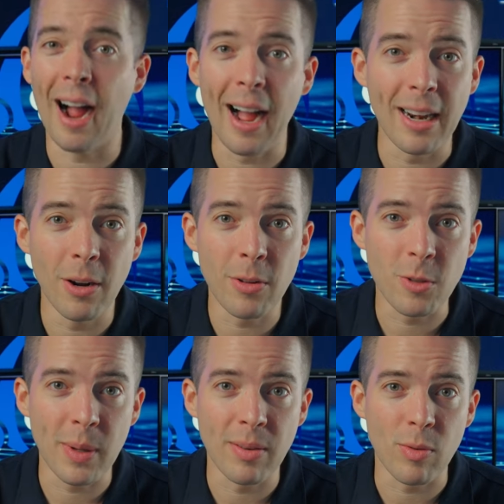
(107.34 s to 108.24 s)
I know there's
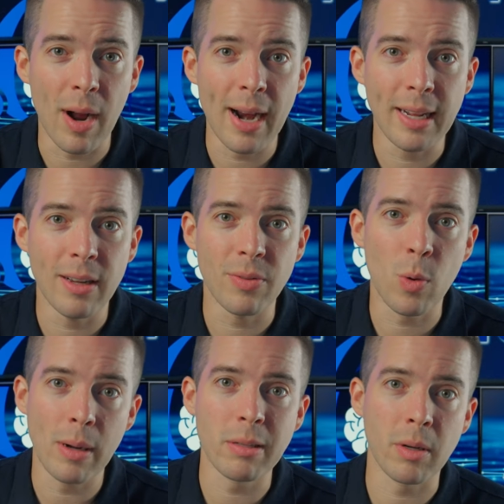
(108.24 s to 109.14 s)
been a variety of
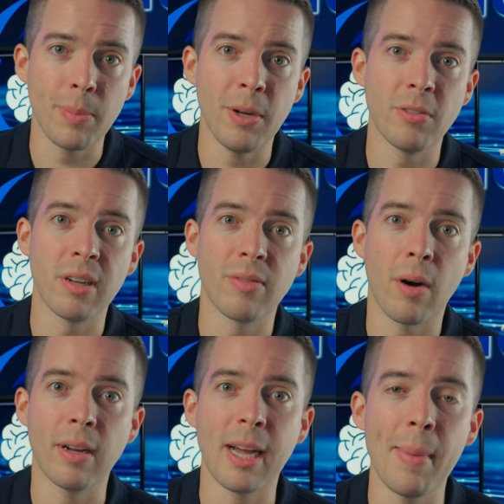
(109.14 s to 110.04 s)
quantum computers that have
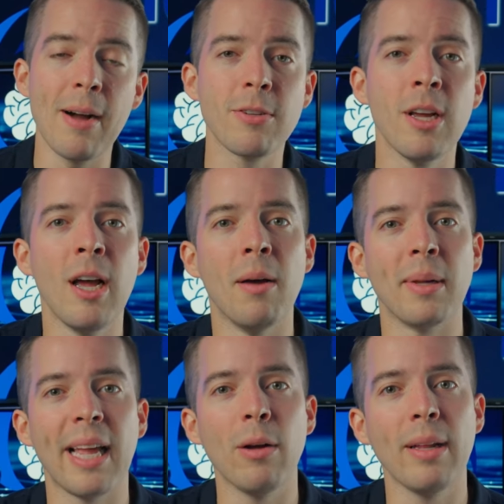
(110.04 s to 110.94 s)
already come out,
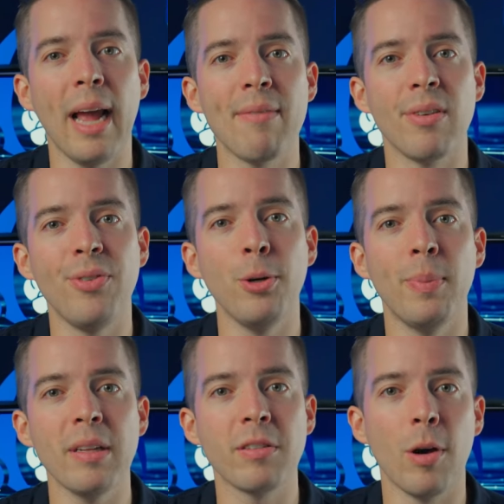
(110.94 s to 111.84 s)
but they only have a few
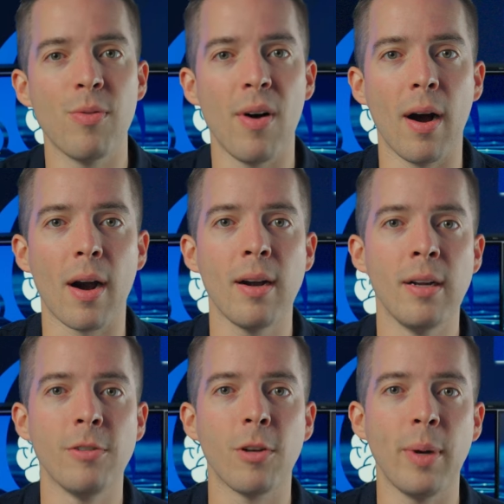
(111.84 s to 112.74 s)
bits so far,
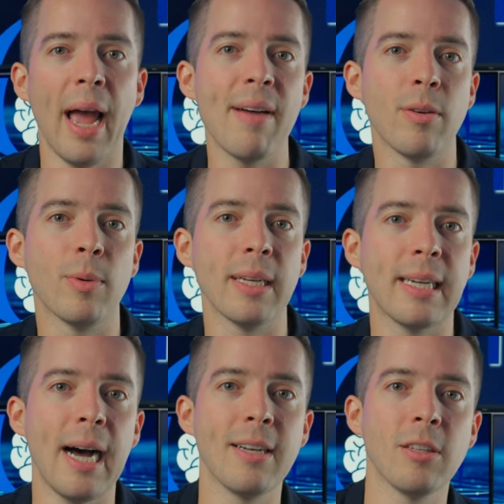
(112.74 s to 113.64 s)
so we haven't really
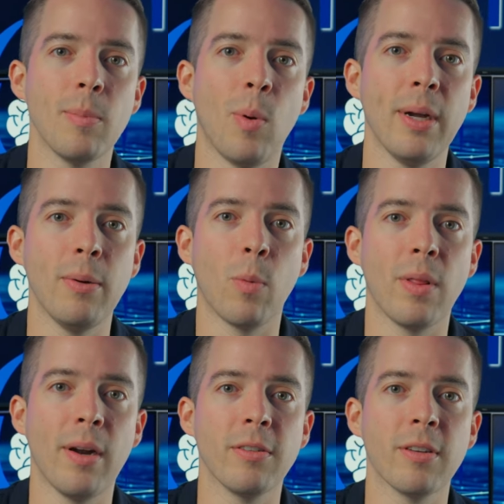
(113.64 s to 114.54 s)
gotten to the point where
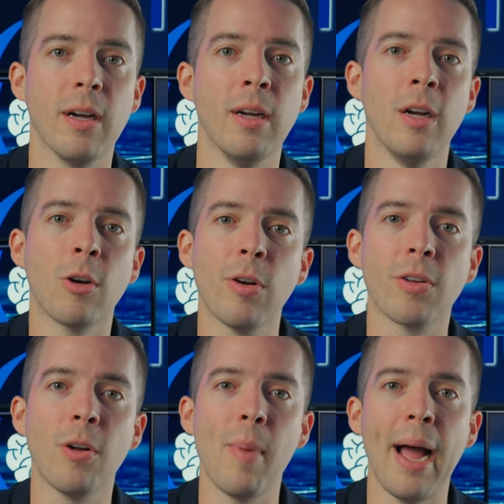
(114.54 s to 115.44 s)
there's a
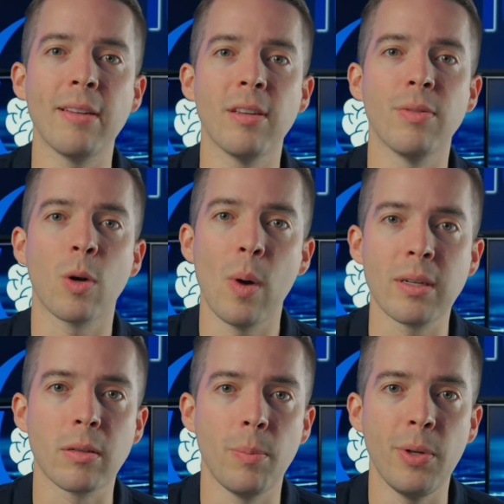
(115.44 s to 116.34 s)
critical mass of a
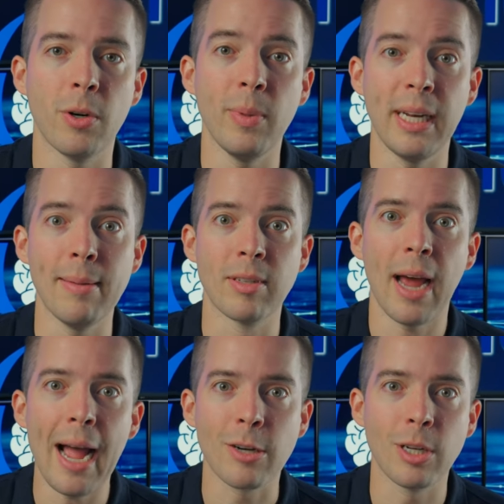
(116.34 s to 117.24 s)
quantum computer being able to
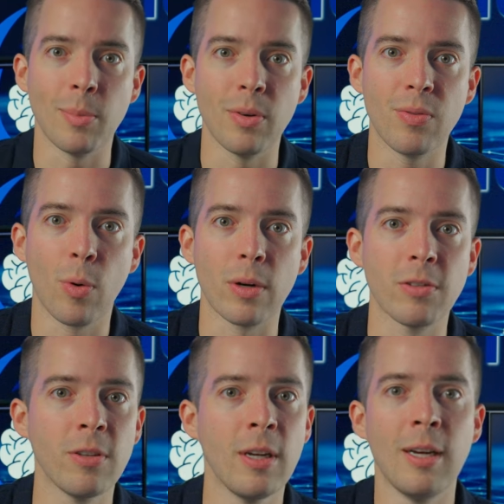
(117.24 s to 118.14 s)
actually brute
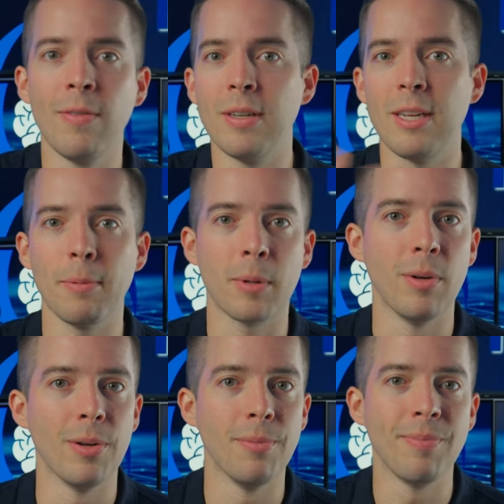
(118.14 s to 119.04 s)
force the
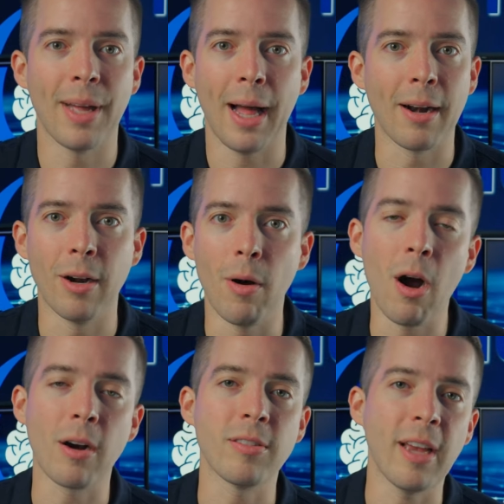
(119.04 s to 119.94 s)
typical, I don't know,
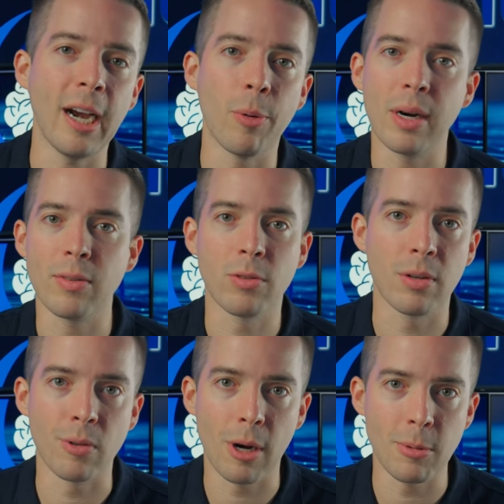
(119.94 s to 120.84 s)
RSA or whatever sort
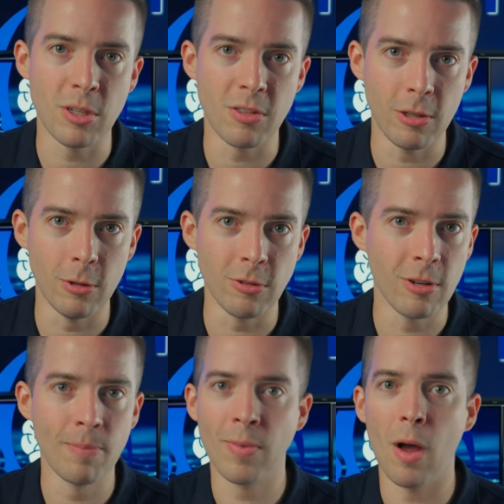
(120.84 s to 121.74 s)
of encryption's used
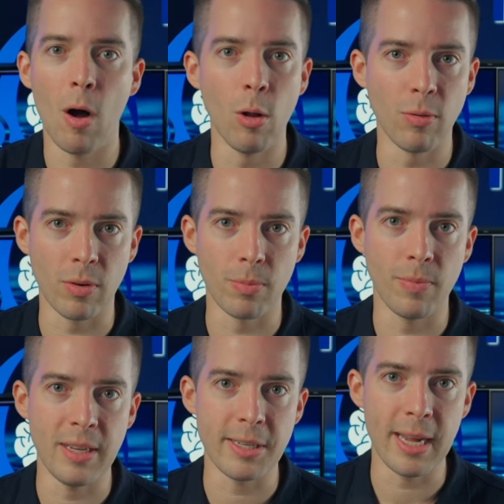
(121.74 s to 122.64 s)
all over these